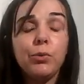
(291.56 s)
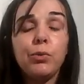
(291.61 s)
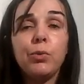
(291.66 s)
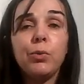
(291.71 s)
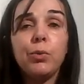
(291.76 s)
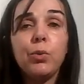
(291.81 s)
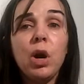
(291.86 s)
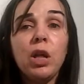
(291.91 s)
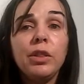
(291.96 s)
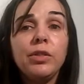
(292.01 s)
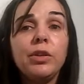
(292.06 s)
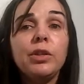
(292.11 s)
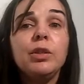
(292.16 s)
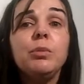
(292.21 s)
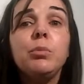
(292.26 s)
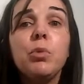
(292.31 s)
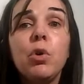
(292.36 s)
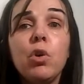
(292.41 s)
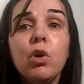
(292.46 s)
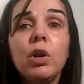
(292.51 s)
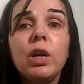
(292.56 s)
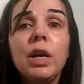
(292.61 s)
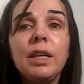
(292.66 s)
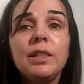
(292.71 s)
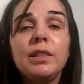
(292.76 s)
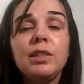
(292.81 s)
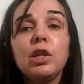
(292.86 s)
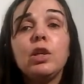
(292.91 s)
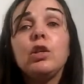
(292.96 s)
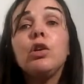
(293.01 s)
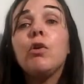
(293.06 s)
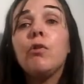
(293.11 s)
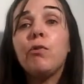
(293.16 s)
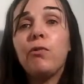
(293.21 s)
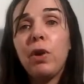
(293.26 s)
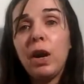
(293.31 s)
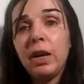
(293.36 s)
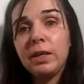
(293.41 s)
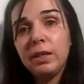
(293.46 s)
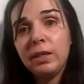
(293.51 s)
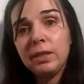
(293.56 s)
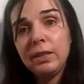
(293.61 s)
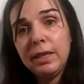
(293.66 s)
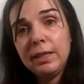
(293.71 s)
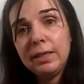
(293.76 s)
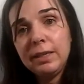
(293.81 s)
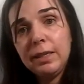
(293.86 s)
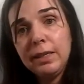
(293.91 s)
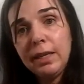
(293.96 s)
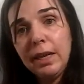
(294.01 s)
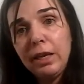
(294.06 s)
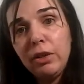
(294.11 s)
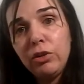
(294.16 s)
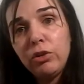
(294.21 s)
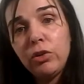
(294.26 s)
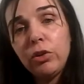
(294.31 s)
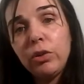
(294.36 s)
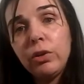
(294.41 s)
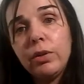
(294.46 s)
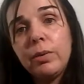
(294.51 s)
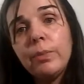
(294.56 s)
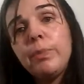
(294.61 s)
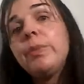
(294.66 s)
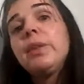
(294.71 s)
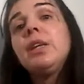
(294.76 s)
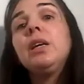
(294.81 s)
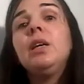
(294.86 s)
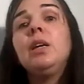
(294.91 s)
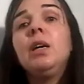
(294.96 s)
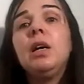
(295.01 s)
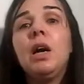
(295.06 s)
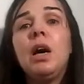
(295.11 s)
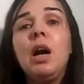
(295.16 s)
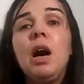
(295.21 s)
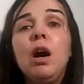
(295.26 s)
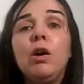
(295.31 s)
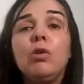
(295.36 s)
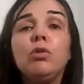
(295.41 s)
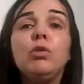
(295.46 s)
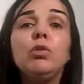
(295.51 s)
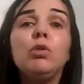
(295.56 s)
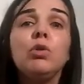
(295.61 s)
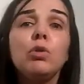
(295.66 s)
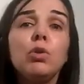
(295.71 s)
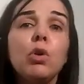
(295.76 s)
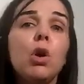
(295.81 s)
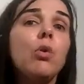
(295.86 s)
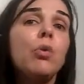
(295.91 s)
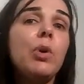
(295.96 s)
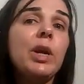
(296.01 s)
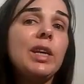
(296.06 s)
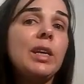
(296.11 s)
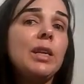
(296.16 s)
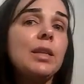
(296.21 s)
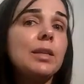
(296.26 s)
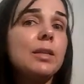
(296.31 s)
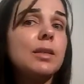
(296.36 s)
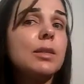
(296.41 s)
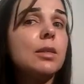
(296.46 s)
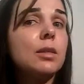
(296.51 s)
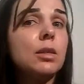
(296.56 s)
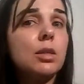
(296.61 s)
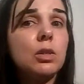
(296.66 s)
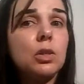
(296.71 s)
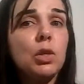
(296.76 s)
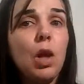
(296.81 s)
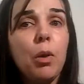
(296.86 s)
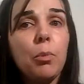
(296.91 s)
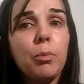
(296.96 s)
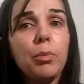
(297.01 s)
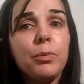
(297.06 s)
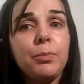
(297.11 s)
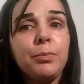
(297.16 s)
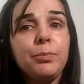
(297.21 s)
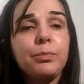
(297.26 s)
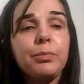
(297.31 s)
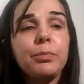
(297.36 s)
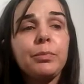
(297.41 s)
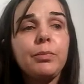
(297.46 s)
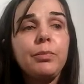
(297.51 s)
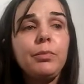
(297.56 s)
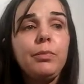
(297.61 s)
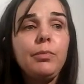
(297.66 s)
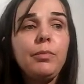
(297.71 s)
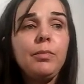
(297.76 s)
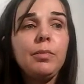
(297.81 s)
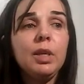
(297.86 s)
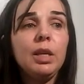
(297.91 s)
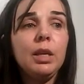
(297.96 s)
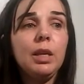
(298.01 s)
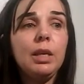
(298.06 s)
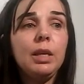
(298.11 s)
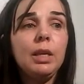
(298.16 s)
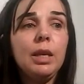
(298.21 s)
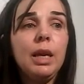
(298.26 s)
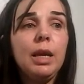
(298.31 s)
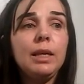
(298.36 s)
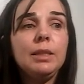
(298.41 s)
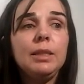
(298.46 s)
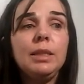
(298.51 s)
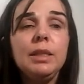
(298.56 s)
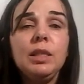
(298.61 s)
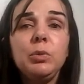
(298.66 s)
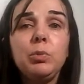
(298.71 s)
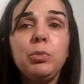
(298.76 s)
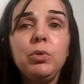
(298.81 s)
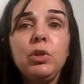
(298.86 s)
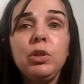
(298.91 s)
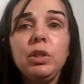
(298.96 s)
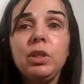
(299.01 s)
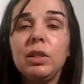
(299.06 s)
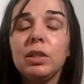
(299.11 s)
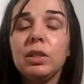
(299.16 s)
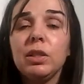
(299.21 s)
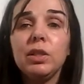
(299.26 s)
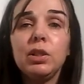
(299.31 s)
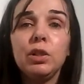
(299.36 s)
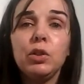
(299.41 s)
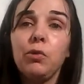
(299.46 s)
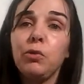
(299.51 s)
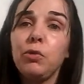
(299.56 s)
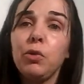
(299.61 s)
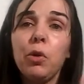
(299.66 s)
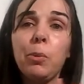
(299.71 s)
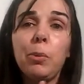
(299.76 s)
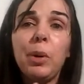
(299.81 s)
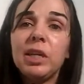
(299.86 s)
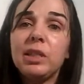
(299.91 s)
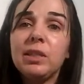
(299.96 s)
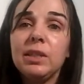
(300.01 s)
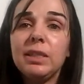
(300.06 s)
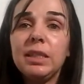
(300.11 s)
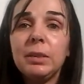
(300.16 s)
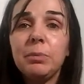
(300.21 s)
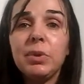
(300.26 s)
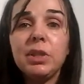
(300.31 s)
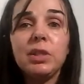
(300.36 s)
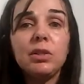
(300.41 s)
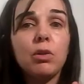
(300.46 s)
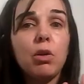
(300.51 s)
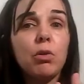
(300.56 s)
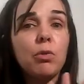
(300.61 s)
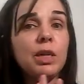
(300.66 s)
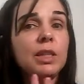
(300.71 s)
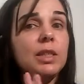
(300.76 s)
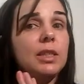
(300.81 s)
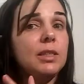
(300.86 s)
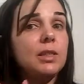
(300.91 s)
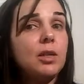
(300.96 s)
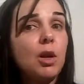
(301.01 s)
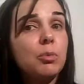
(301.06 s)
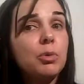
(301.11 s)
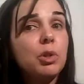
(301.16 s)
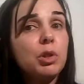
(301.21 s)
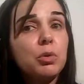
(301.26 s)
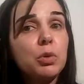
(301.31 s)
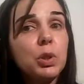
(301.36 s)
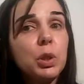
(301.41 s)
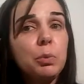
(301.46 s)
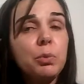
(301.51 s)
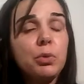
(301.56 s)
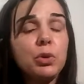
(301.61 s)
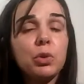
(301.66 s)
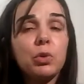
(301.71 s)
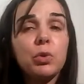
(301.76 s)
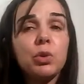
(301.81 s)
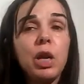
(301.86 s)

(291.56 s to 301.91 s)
wander more until your final destination. How do you know when it is to stop? At this point, the 4 participants already stopped the group, so